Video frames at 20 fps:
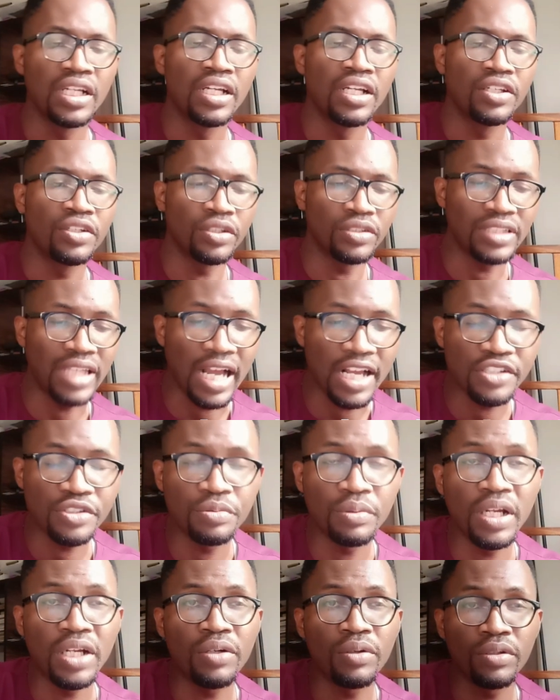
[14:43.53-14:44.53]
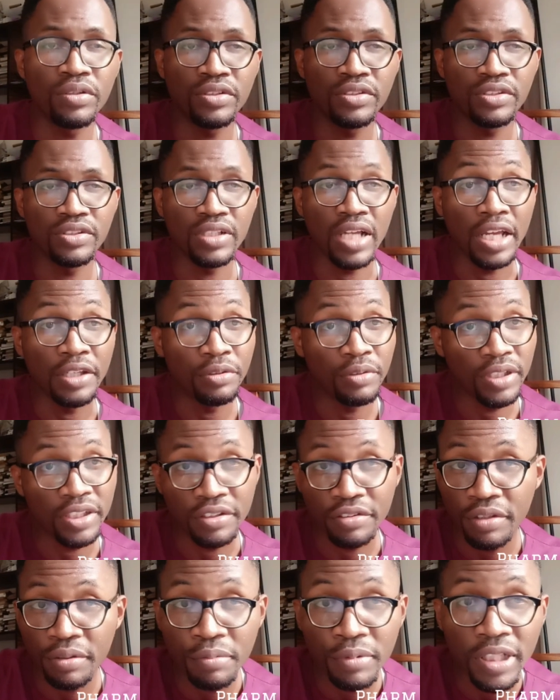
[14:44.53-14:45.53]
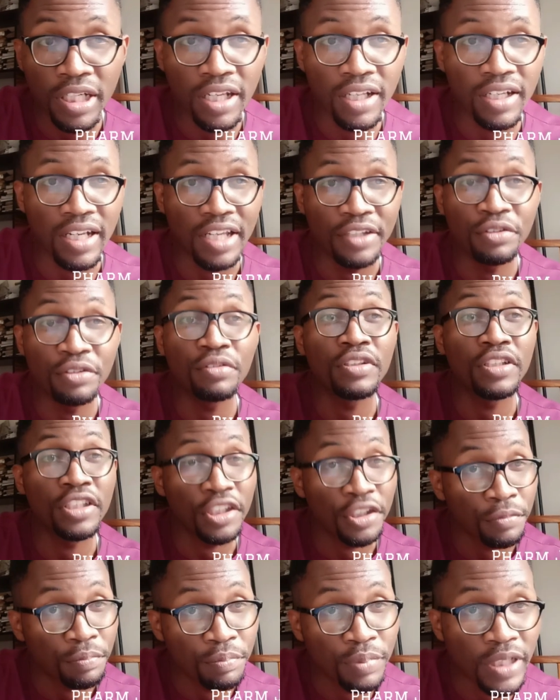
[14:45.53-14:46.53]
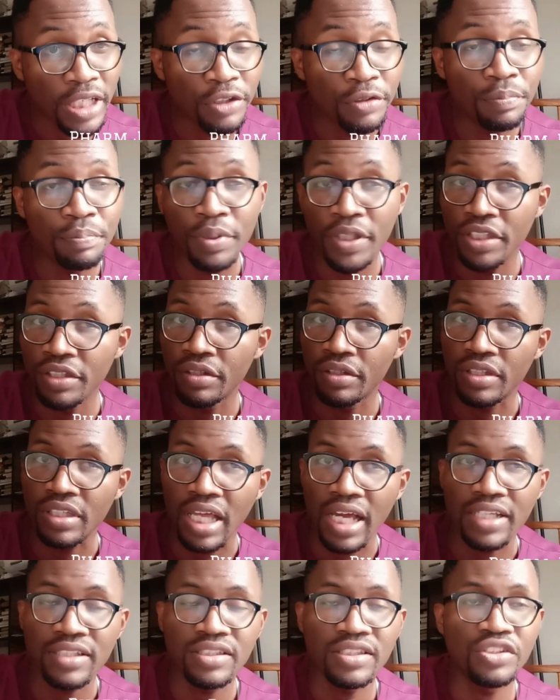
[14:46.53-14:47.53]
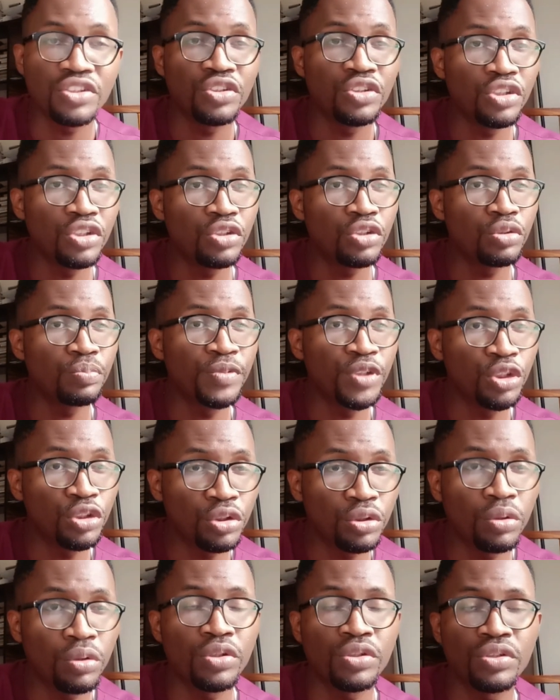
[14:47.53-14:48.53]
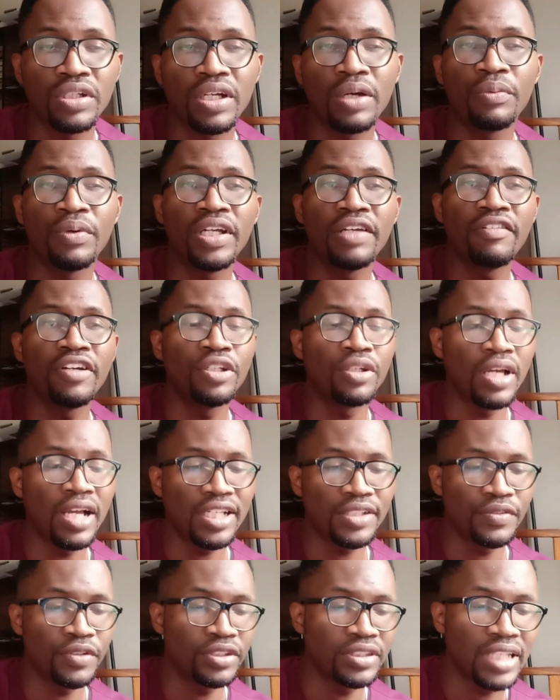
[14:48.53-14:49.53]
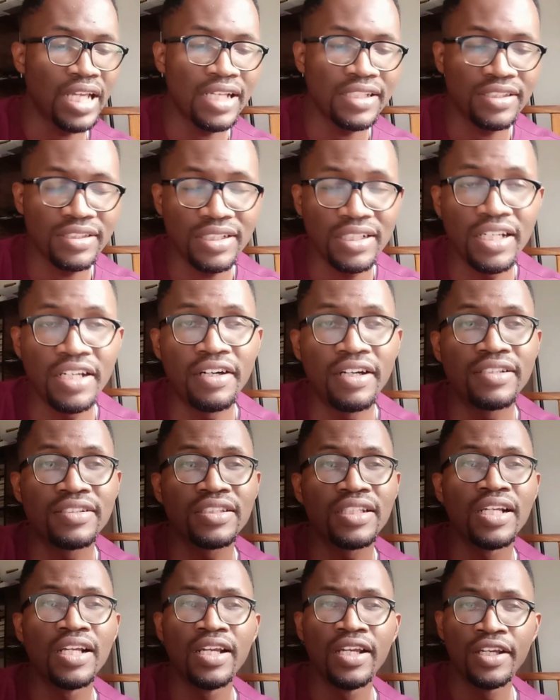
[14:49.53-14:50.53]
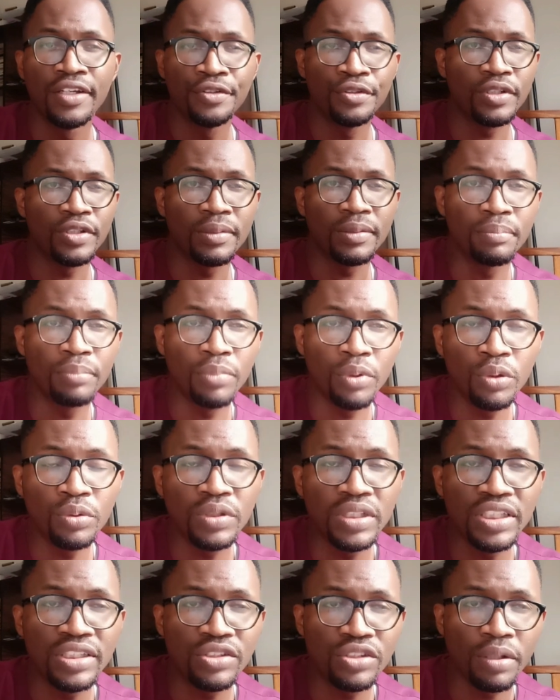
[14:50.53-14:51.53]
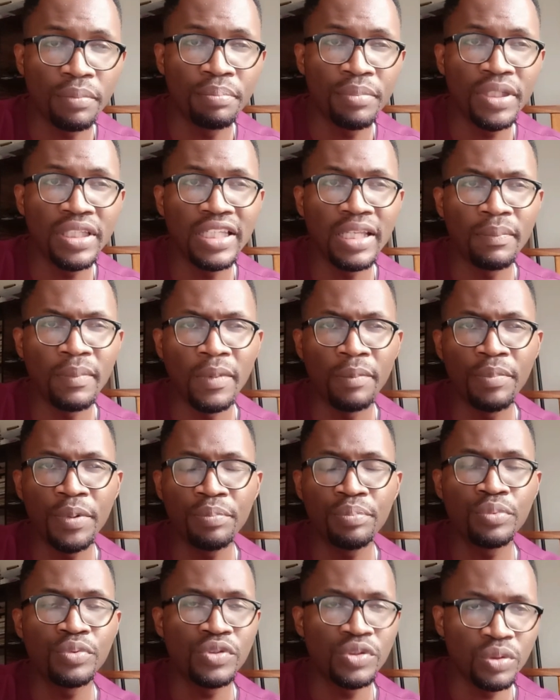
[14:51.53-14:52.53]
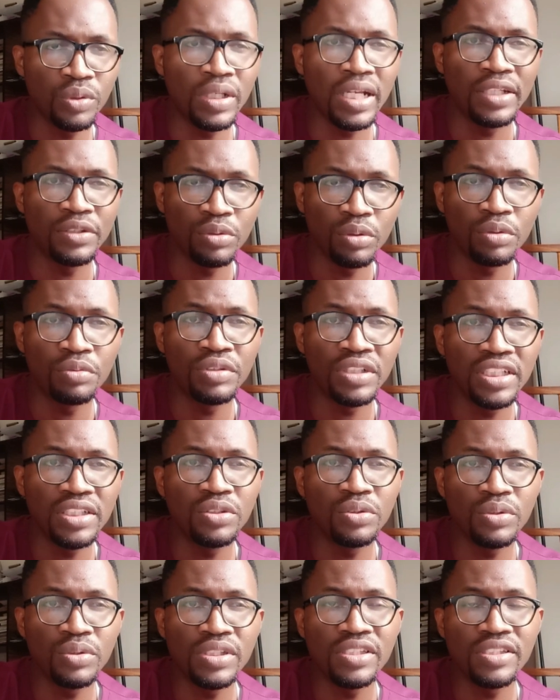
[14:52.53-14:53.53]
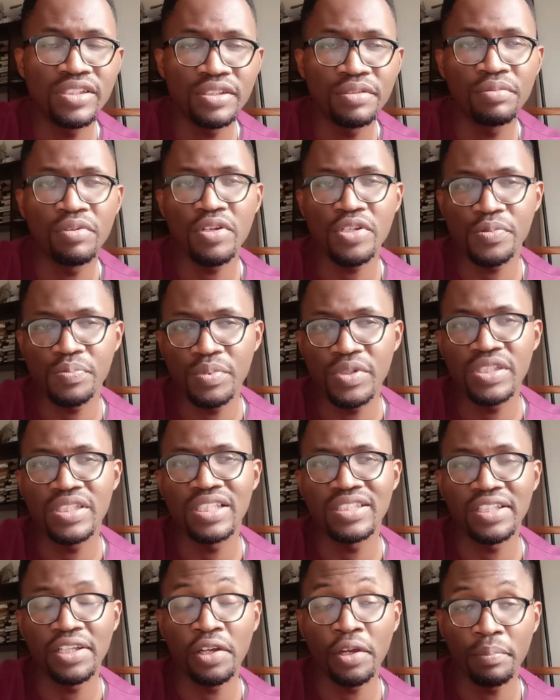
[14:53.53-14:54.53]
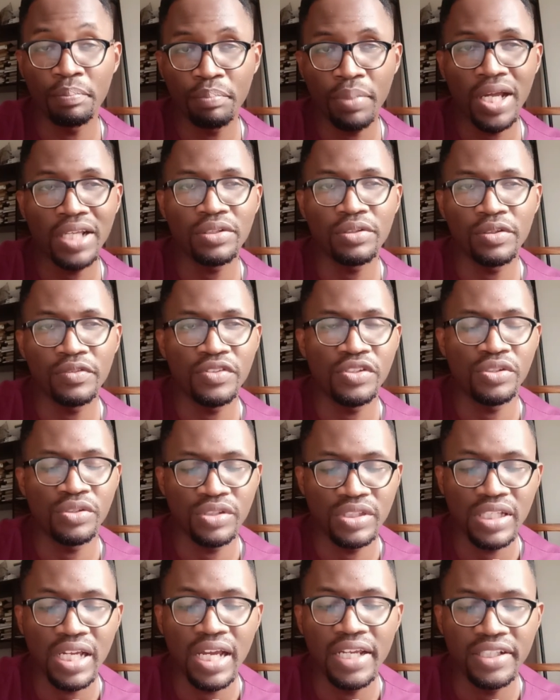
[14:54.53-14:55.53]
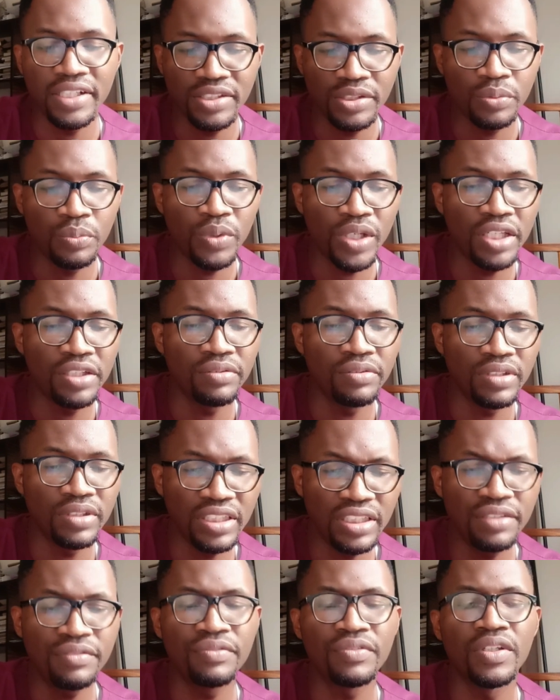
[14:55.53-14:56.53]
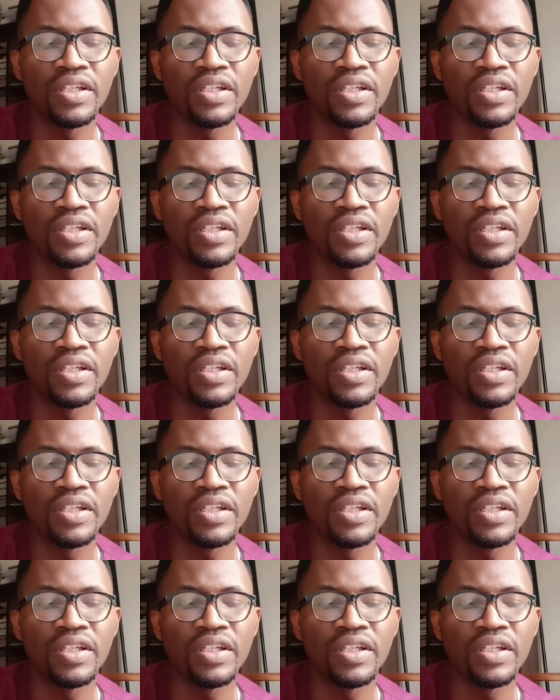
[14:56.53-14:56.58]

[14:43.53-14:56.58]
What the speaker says: Your tax records, are you a criminal? Are you paying your taxes? You need to be sure so that whenever you ask for your tax clearance, you can boldly submit them, and people will know that you're really doing serious business and a part of the society where you live.